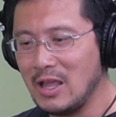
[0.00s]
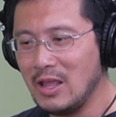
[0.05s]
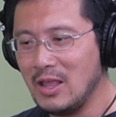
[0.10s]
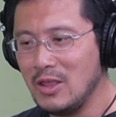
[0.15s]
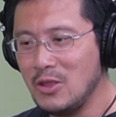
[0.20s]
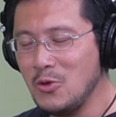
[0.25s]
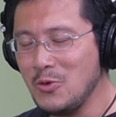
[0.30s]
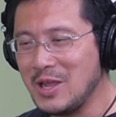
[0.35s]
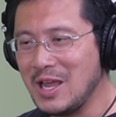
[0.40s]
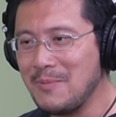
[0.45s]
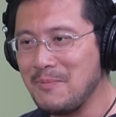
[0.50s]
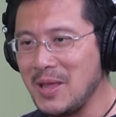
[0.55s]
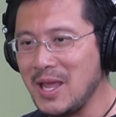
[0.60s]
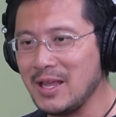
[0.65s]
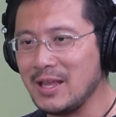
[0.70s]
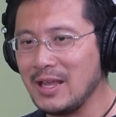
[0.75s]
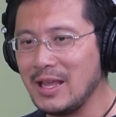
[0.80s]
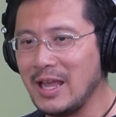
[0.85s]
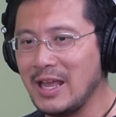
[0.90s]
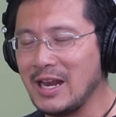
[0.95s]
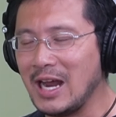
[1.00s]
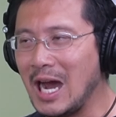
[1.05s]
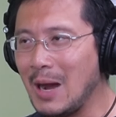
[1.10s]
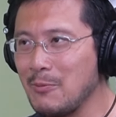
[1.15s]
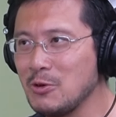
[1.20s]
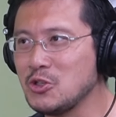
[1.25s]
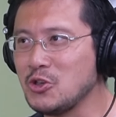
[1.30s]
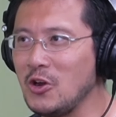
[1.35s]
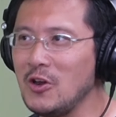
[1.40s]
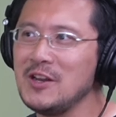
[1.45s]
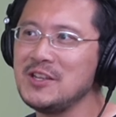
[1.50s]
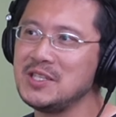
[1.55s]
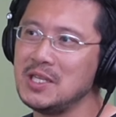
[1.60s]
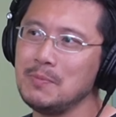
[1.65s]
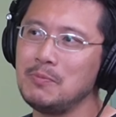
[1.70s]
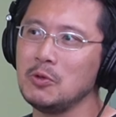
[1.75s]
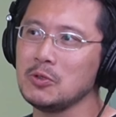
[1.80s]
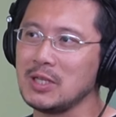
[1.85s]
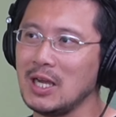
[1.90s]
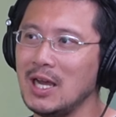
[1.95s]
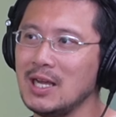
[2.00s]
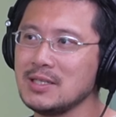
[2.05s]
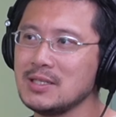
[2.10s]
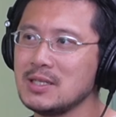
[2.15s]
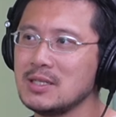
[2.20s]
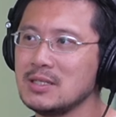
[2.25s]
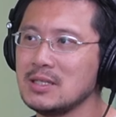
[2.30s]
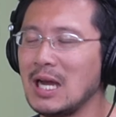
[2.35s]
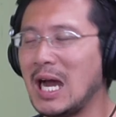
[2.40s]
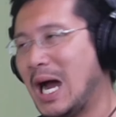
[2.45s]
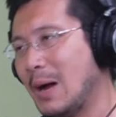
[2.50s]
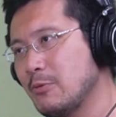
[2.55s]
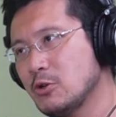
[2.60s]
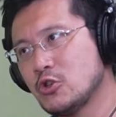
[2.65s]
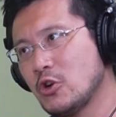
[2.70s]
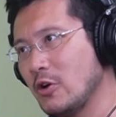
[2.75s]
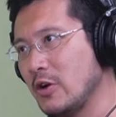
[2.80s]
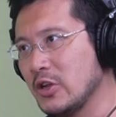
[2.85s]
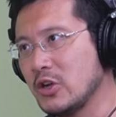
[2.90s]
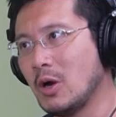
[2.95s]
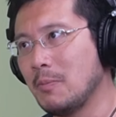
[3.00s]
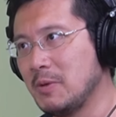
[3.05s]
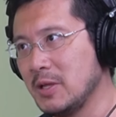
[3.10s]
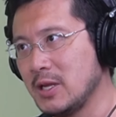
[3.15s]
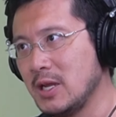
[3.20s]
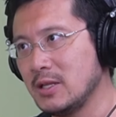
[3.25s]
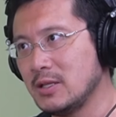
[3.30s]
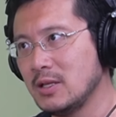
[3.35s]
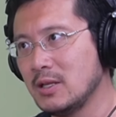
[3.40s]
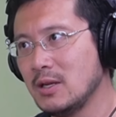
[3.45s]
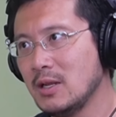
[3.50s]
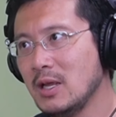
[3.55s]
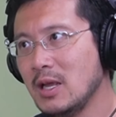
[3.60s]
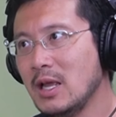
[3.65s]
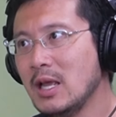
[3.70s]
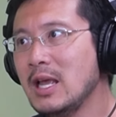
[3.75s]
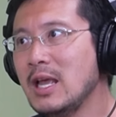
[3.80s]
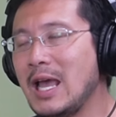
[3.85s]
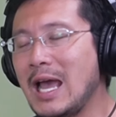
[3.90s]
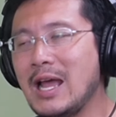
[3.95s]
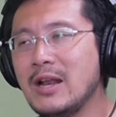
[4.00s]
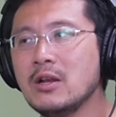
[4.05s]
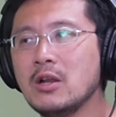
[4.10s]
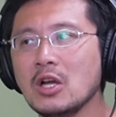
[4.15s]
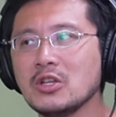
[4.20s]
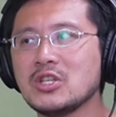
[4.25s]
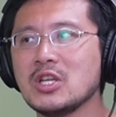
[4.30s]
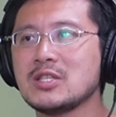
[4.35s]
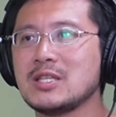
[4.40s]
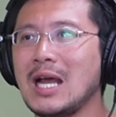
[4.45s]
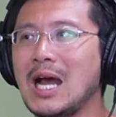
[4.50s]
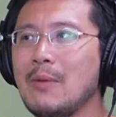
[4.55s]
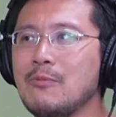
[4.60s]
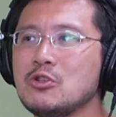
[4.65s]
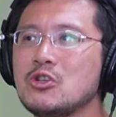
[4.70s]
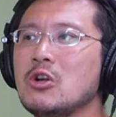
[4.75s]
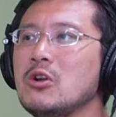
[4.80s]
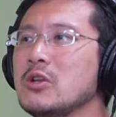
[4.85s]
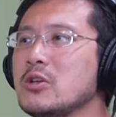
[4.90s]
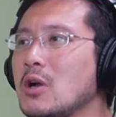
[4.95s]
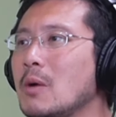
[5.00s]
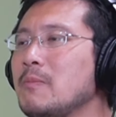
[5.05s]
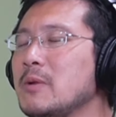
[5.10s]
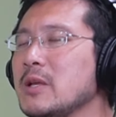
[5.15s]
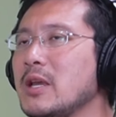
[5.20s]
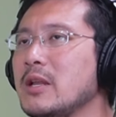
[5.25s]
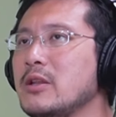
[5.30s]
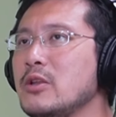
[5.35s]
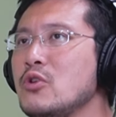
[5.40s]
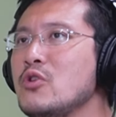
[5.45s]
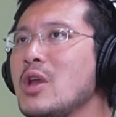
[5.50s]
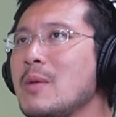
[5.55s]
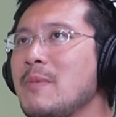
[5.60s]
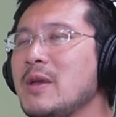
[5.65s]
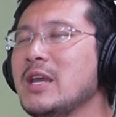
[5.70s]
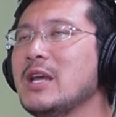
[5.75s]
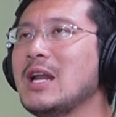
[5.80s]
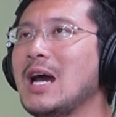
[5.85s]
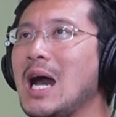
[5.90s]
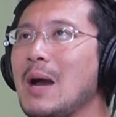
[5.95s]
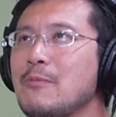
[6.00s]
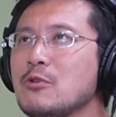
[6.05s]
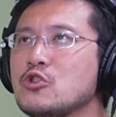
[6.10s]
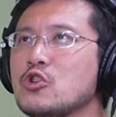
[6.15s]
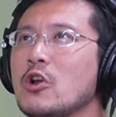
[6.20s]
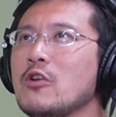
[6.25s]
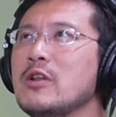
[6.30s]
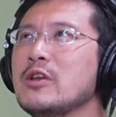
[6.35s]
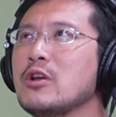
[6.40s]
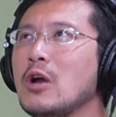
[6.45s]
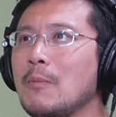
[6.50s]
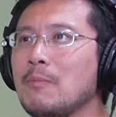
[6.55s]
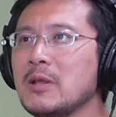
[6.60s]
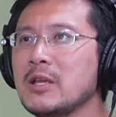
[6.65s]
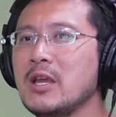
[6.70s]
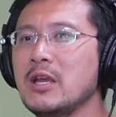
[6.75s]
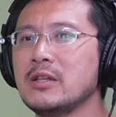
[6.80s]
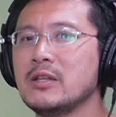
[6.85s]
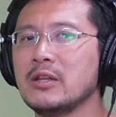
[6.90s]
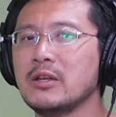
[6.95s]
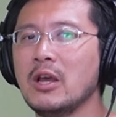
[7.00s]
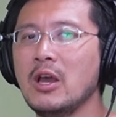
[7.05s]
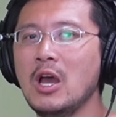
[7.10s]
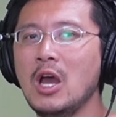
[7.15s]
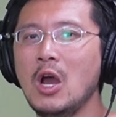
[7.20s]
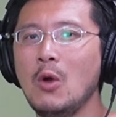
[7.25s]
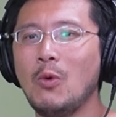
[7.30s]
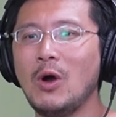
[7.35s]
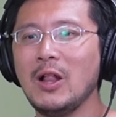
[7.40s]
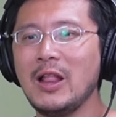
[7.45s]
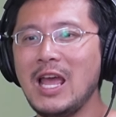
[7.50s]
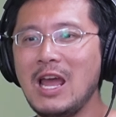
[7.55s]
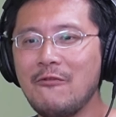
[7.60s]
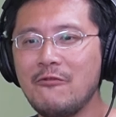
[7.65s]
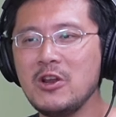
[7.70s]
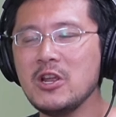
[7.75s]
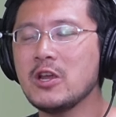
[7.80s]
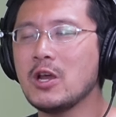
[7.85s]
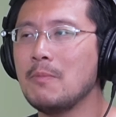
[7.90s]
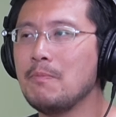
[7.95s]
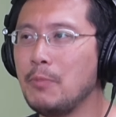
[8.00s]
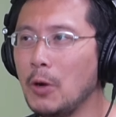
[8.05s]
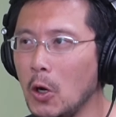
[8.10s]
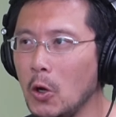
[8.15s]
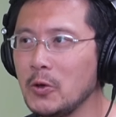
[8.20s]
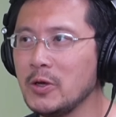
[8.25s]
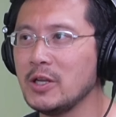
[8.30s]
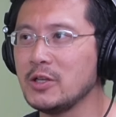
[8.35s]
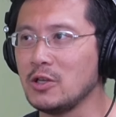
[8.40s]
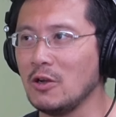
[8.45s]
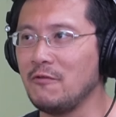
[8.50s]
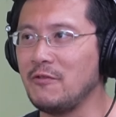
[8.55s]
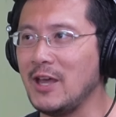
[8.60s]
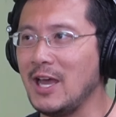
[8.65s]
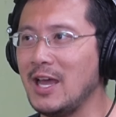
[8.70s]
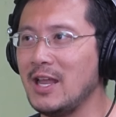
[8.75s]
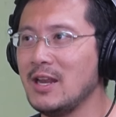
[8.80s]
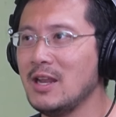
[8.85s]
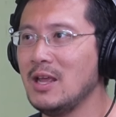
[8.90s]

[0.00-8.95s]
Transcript: you can make an arbitrarily simple task arbitrarily complicated. And not just arbitrarily complicated, you can make it arbitrarily complicated while every component of that